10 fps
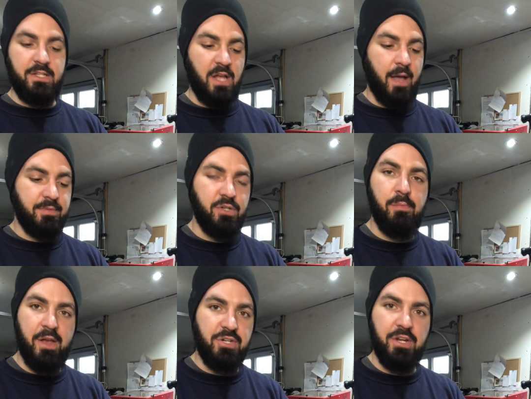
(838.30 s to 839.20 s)
stops. You
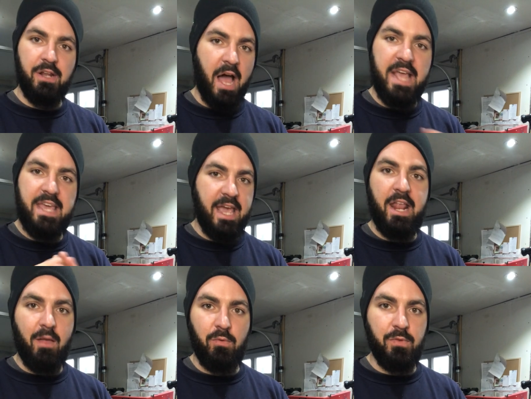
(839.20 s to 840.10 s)
measured it. I can't
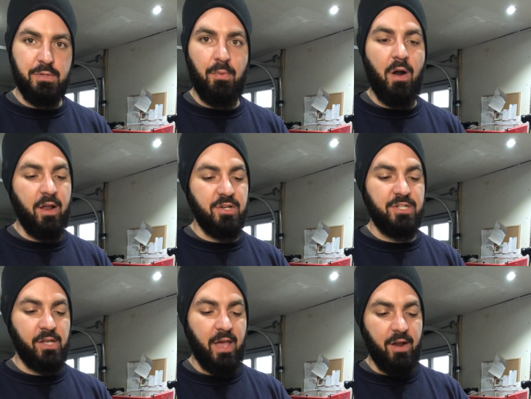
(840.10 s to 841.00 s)
help you with this part. I can just
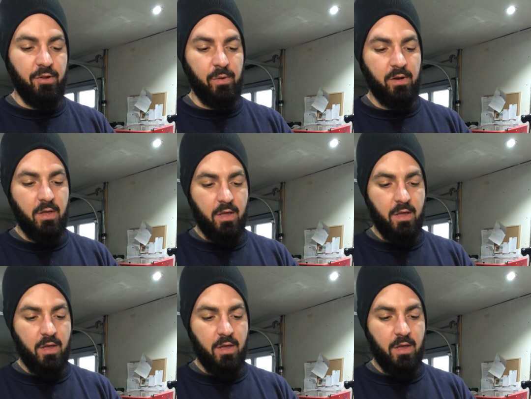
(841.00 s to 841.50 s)
tell you how to do it.